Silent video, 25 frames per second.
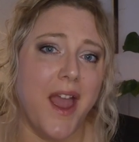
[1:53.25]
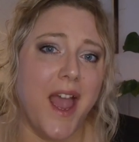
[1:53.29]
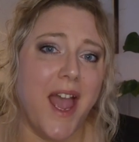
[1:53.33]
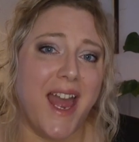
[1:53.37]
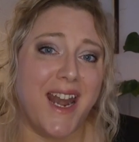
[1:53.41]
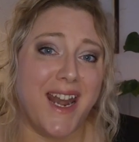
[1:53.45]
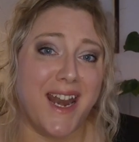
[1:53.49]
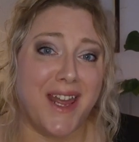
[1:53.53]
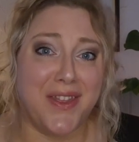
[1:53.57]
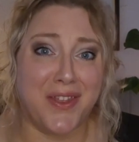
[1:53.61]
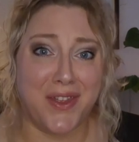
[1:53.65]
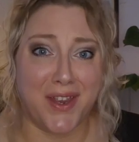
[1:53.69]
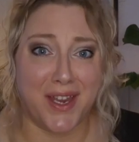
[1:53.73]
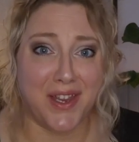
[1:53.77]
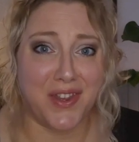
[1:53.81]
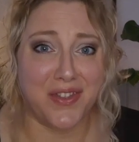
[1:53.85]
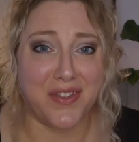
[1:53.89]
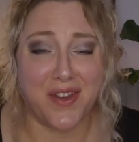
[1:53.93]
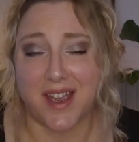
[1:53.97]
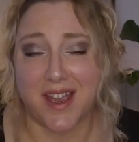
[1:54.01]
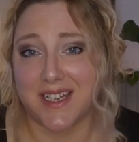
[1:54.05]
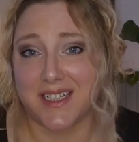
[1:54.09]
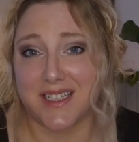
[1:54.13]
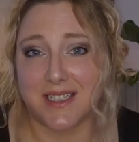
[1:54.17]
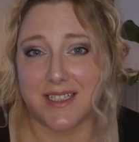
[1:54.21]
And I think
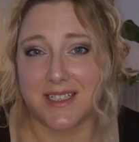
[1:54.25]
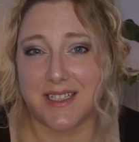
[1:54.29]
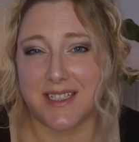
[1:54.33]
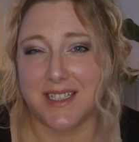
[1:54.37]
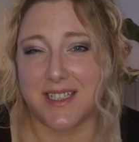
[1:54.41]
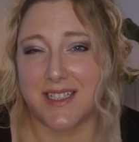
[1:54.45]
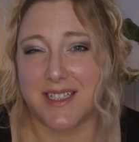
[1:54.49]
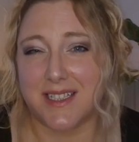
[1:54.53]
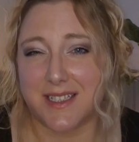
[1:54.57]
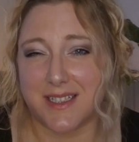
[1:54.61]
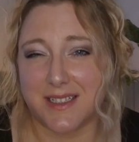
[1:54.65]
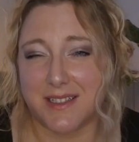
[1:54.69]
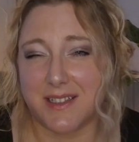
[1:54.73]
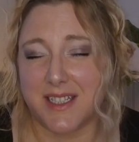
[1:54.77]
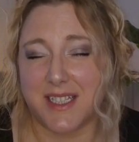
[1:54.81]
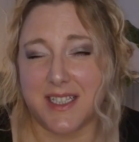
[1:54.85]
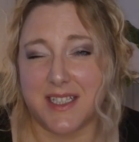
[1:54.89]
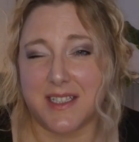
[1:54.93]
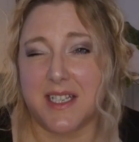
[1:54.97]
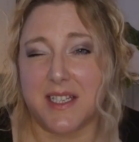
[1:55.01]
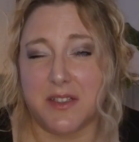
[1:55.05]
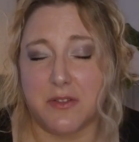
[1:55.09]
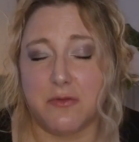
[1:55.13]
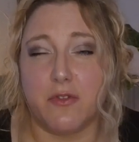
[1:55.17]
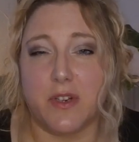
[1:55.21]
that
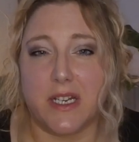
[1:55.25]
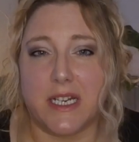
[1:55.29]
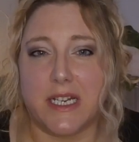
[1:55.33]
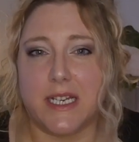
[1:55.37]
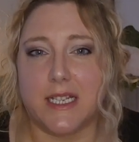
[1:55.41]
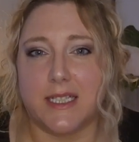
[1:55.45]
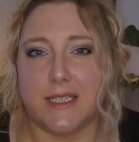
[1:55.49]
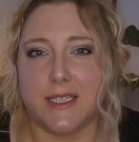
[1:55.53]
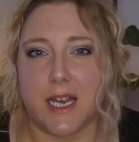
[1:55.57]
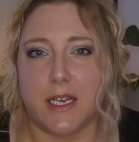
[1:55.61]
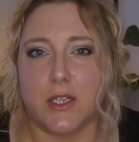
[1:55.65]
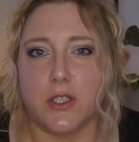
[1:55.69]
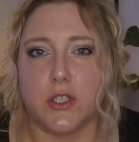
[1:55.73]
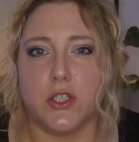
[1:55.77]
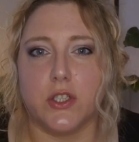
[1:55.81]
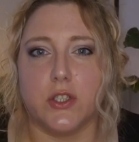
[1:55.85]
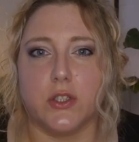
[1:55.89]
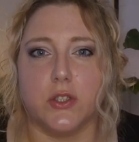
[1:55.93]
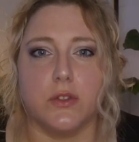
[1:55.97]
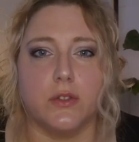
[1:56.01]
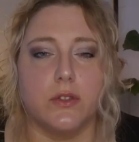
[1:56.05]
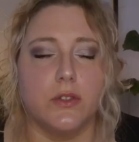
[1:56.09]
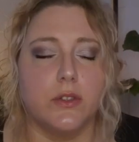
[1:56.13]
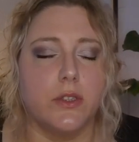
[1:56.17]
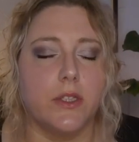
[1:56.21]
is really
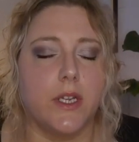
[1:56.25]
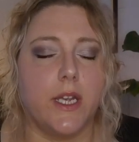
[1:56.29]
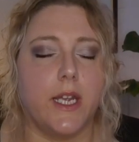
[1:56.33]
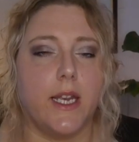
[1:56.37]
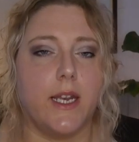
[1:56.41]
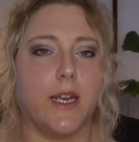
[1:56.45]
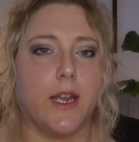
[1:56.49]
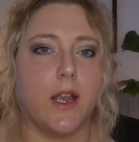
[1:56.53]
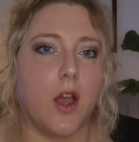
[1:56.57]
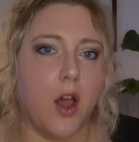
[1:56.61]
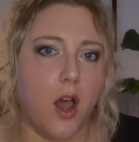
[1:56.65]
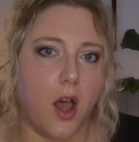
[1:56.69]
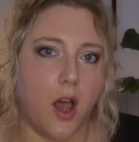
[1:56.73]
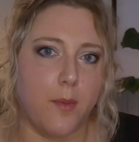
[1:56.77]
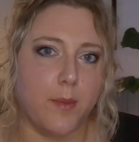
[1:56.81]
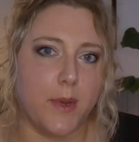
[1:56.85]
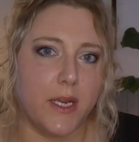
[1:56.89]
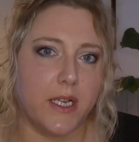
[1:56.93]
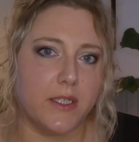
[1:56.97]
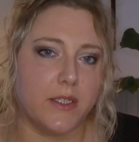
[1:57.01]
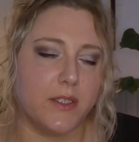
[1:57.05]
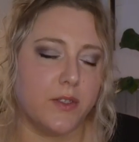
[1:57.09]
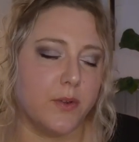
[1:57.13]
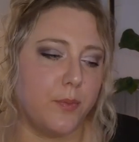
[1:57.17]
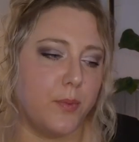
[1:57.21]
essential in a
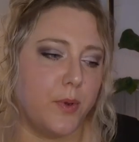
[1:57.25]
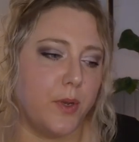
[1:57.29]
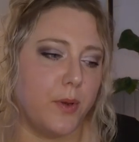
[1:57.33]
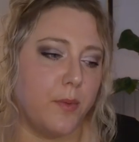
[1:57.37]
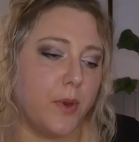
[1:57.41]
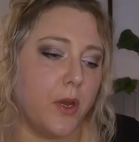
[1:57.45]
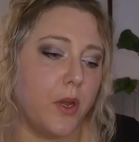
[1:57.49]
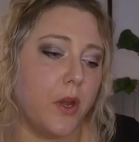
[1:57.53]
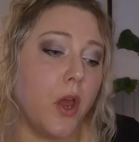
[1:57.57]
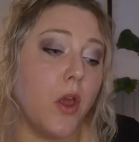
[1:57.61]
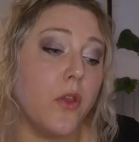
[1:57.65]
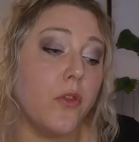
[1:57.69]
calming supplement.